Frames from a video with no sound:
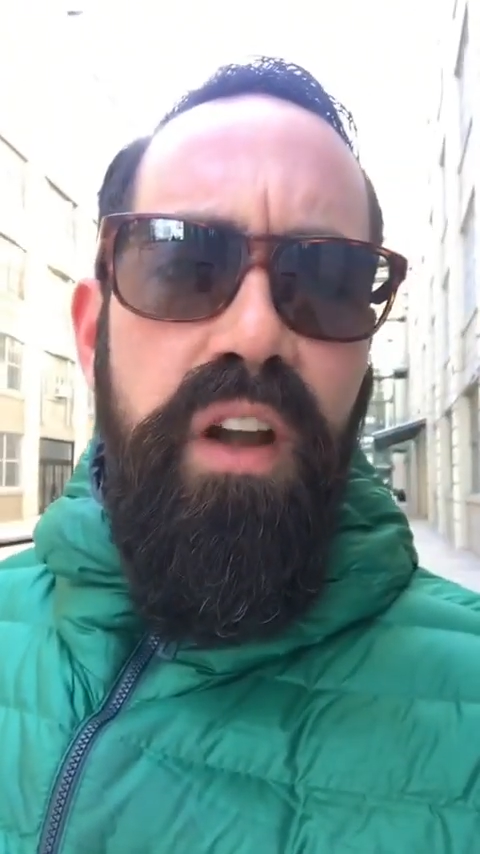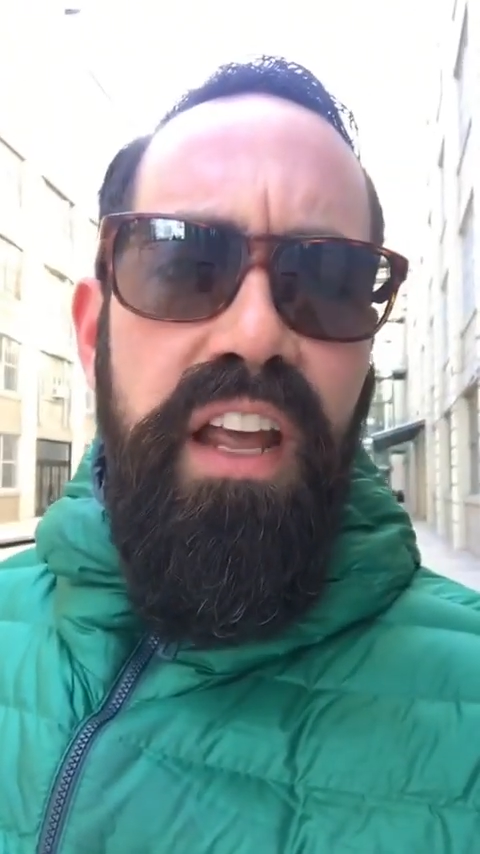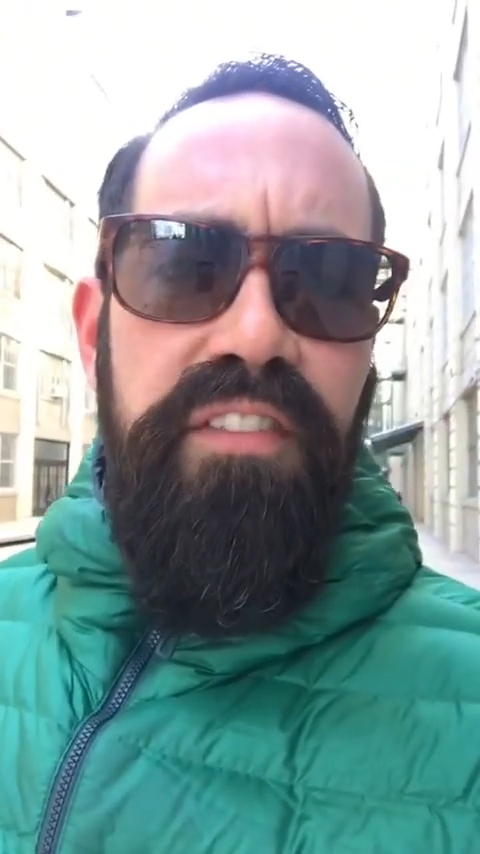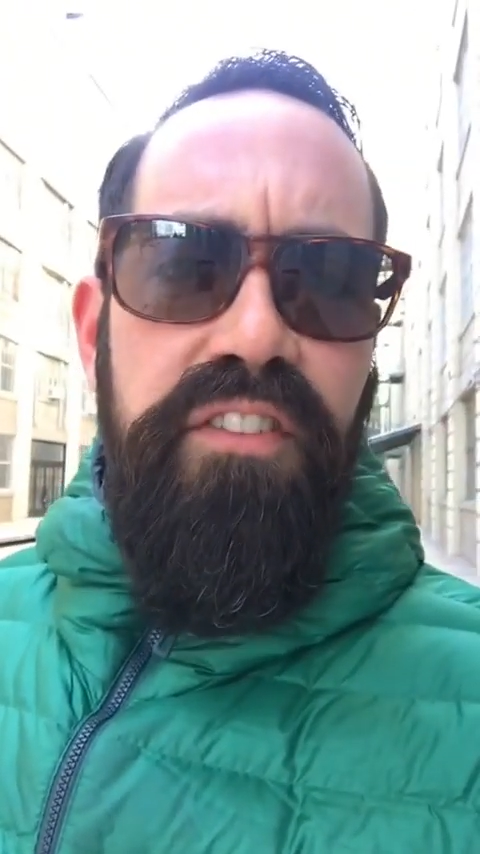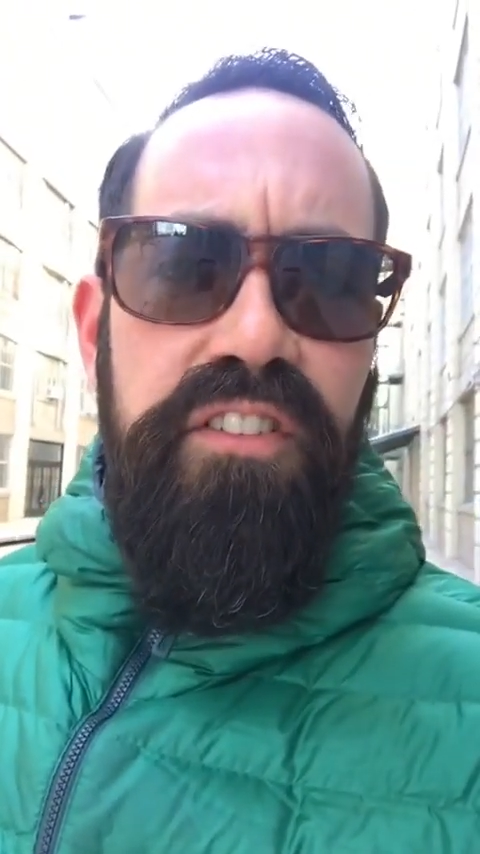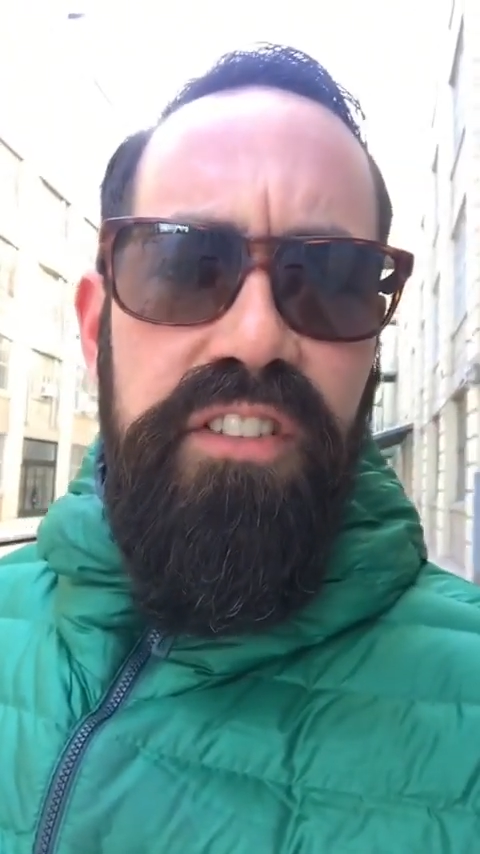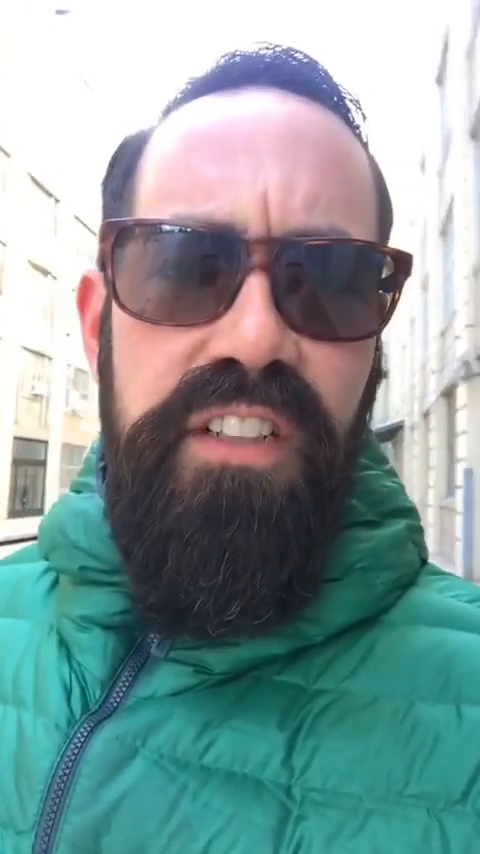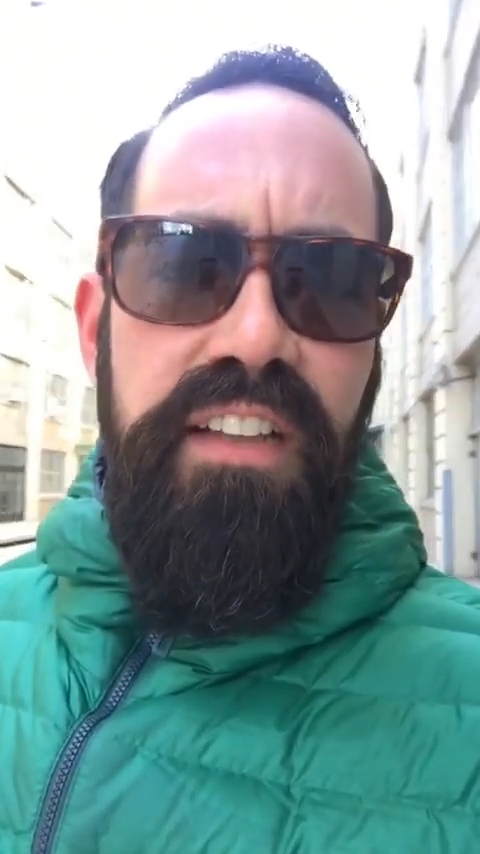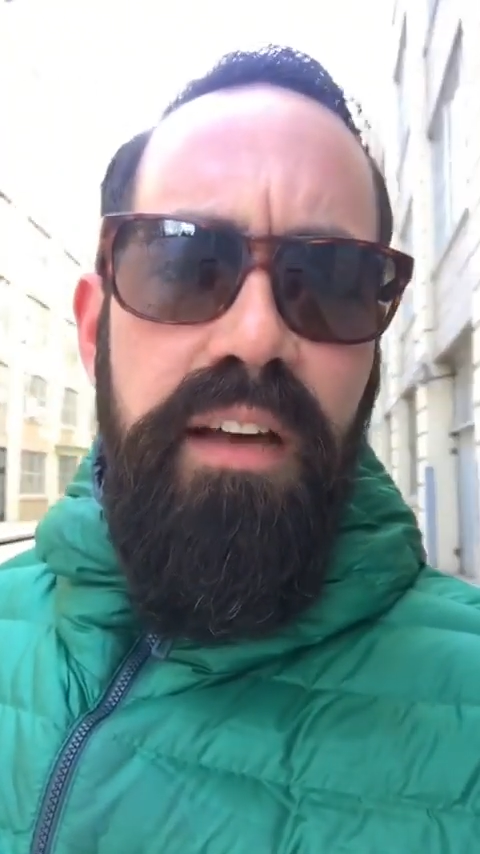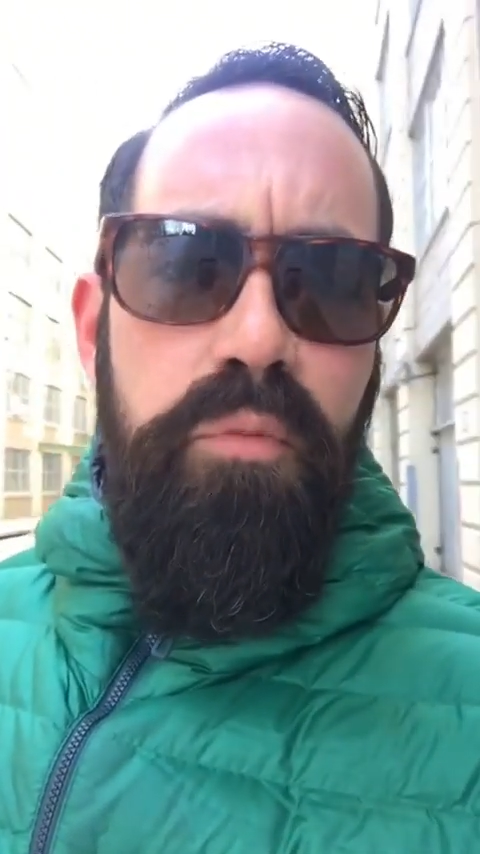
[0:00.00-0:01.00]
and afters and
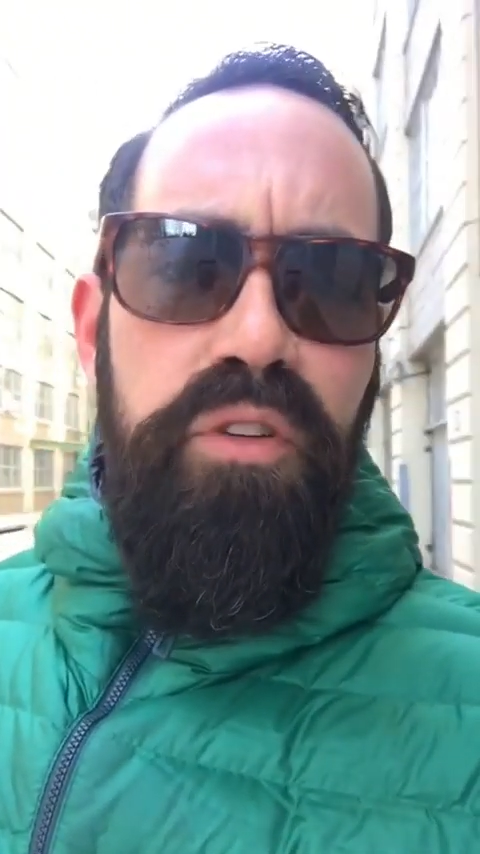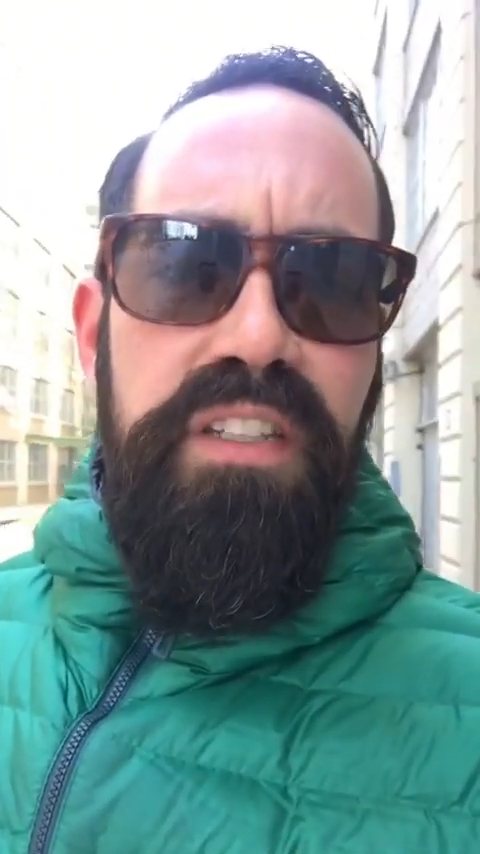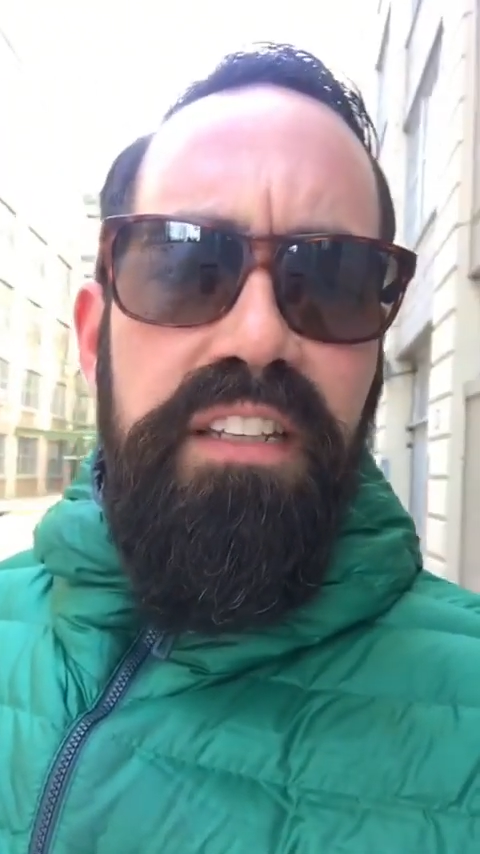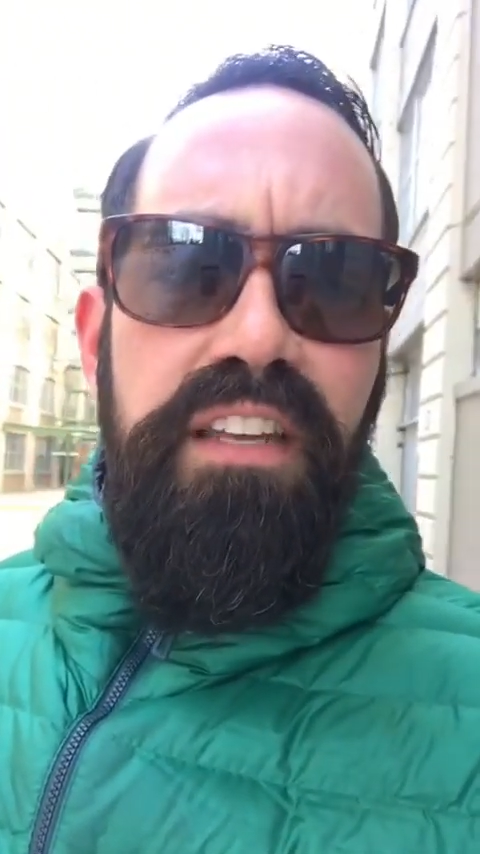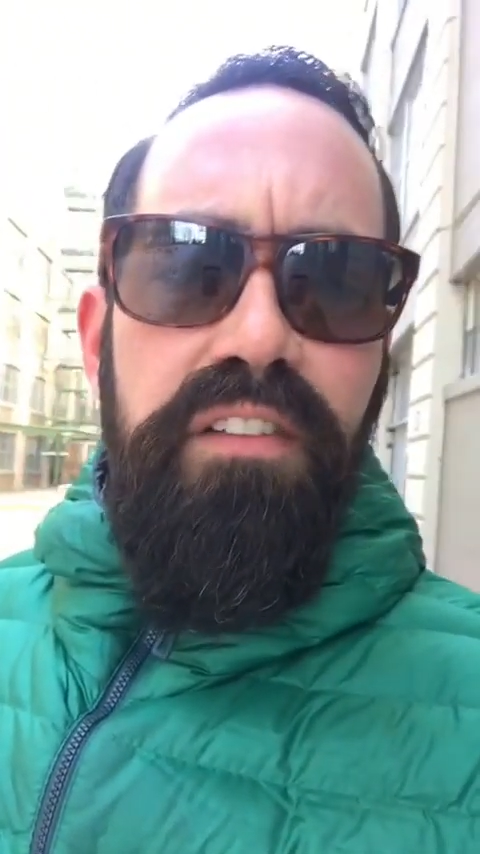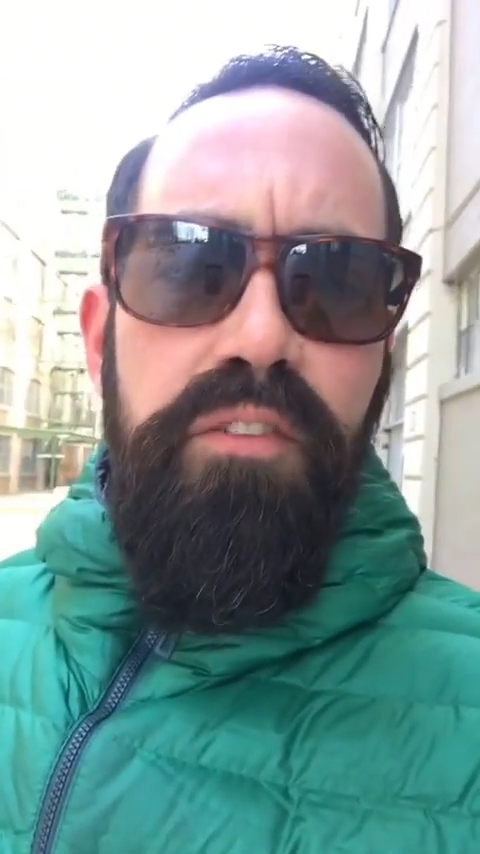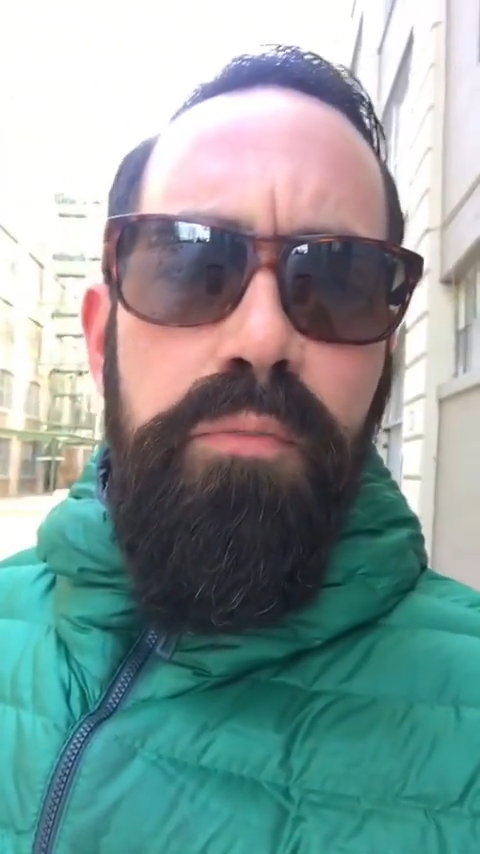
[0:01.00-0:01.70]
a lot more detail of the